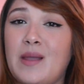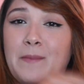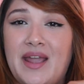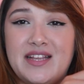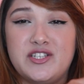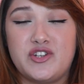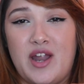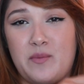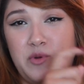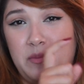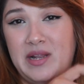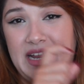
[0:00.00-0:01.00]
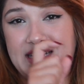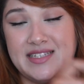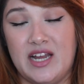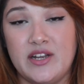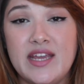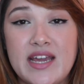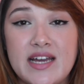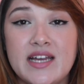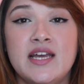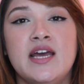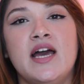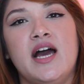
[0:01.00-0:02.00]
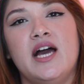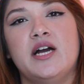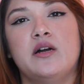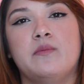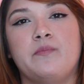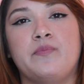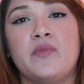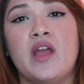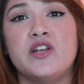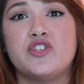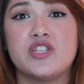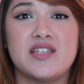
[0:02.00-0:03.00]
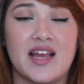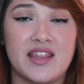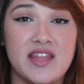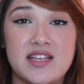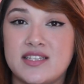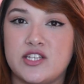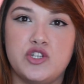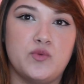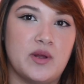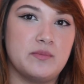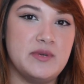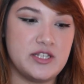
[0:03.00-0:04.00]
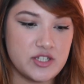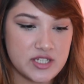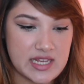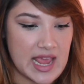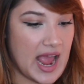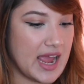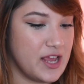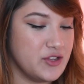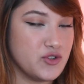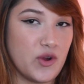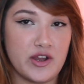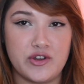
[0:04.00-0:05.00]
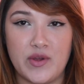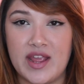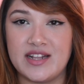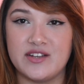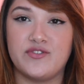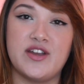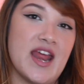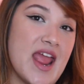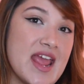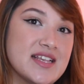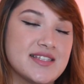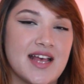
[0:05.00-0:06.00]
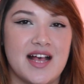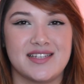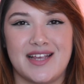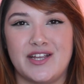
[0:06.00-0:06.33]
My Instagram will be linked down here. Just like things that you want me to see. I enjoy doing different hairstyles.